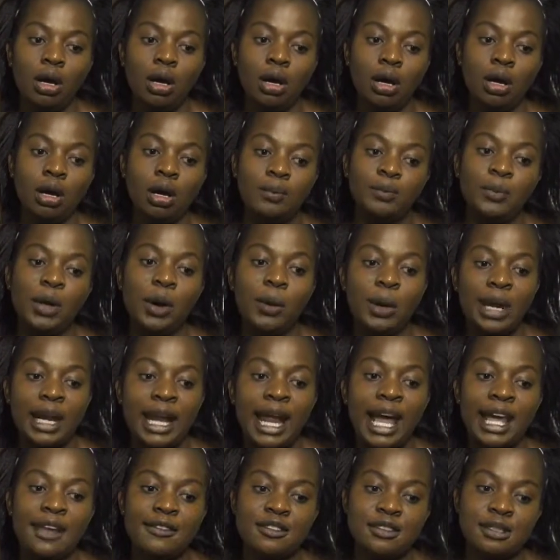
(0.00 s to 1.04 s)
our
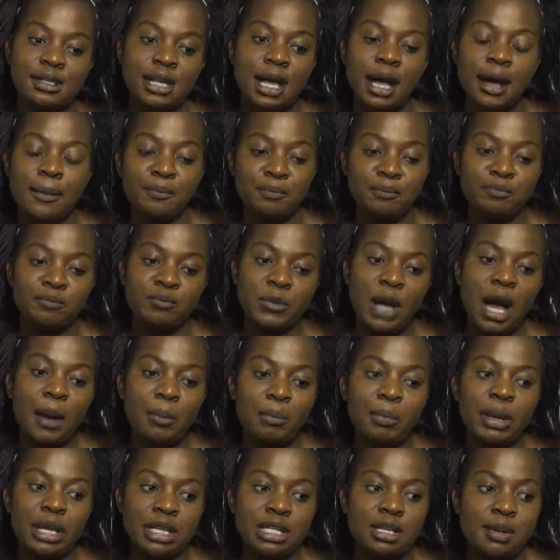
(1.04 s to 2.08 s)
lives are
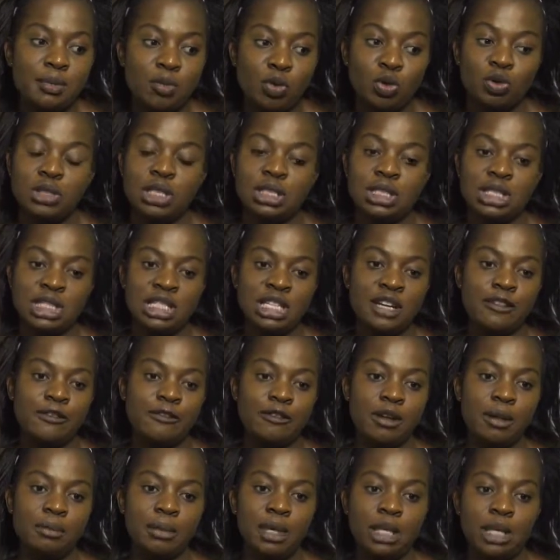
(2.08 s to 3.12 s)
better molded in a
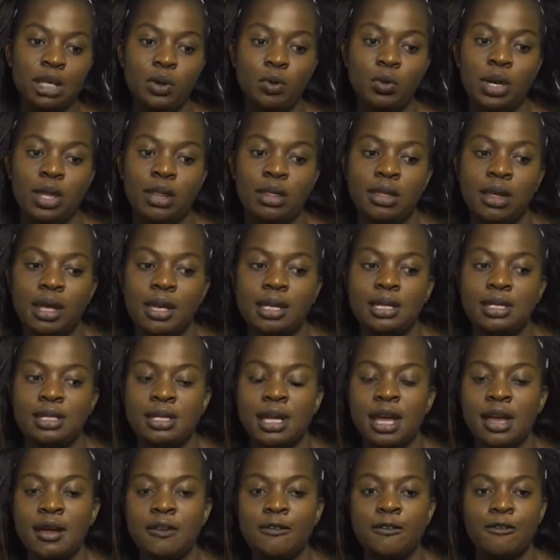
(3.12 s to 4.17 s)
family where there is
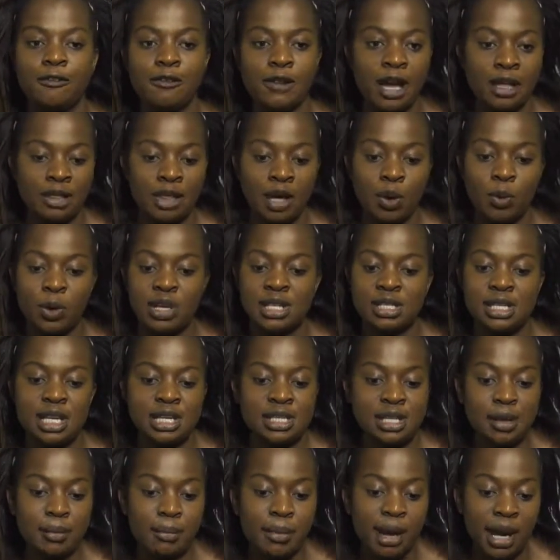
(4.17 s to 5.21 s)
a father, where there
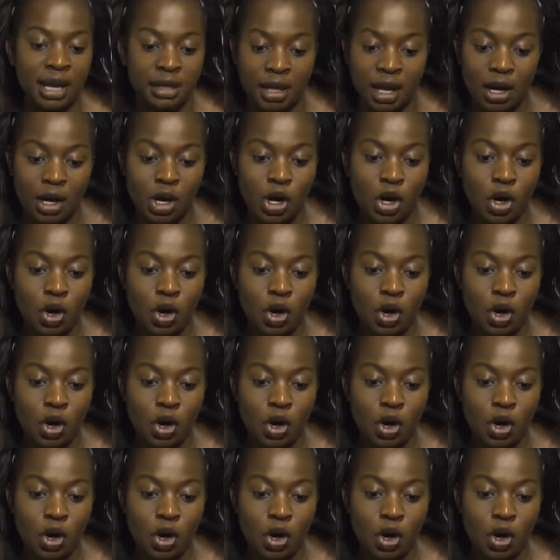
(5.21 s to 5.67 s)
is a mother,